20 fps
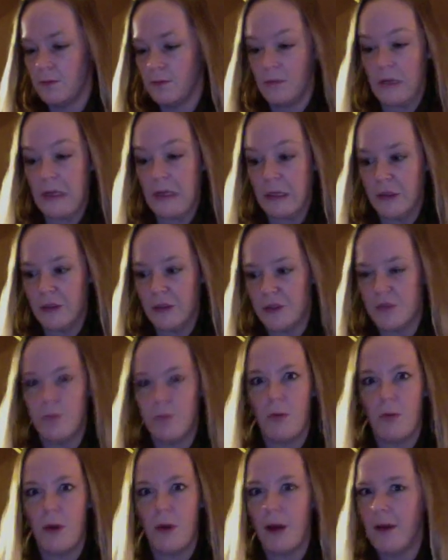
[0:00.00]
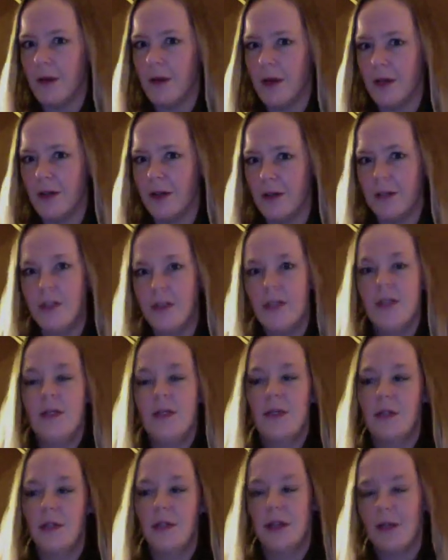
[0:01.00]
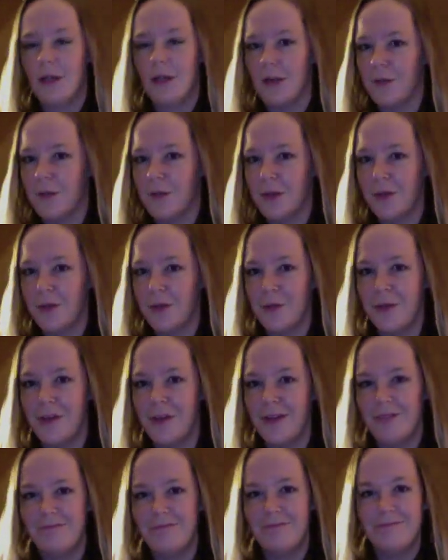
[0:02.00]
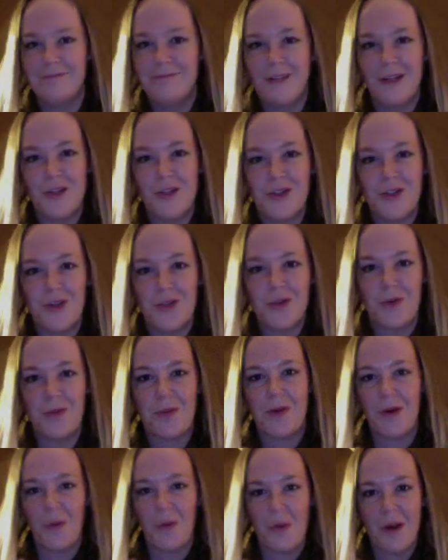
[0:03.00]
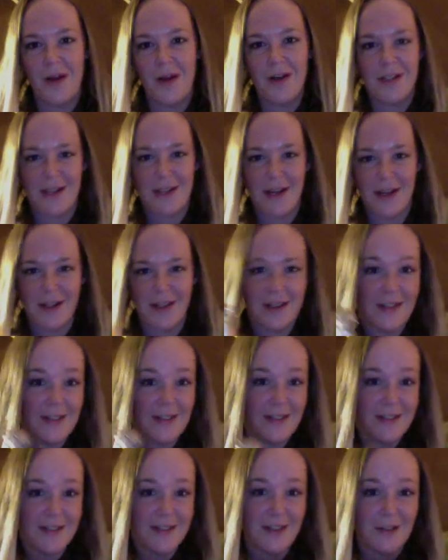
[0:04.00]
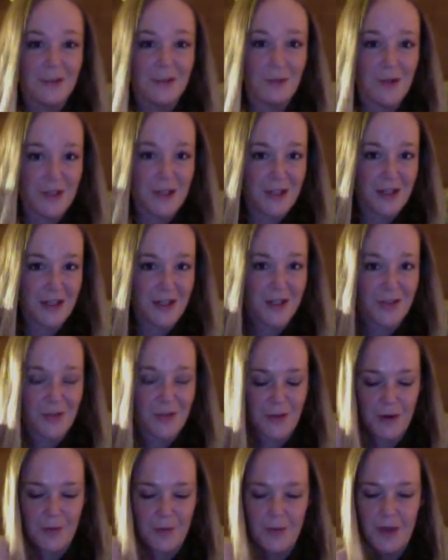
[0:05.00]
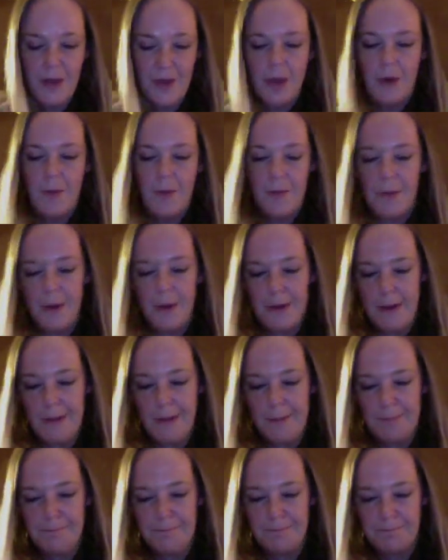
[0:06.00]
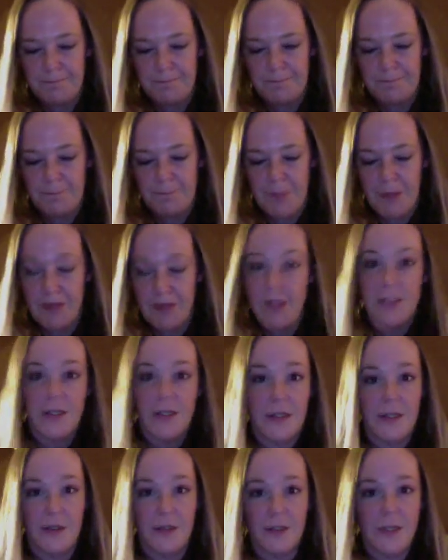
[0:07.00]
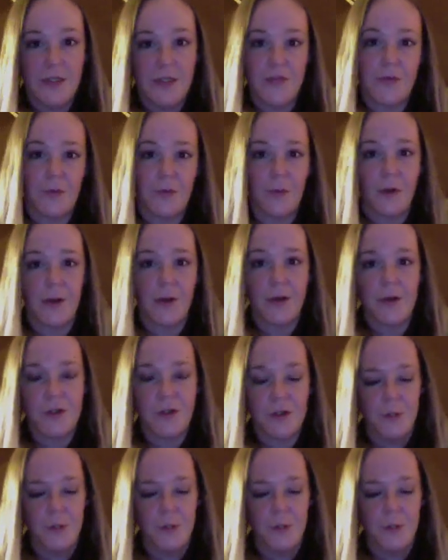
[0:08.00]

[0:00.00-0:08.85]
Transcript: English brown ale. Again, I'm a little bit unsure about where exactly it originates from, but that's the deal. It's from one of those two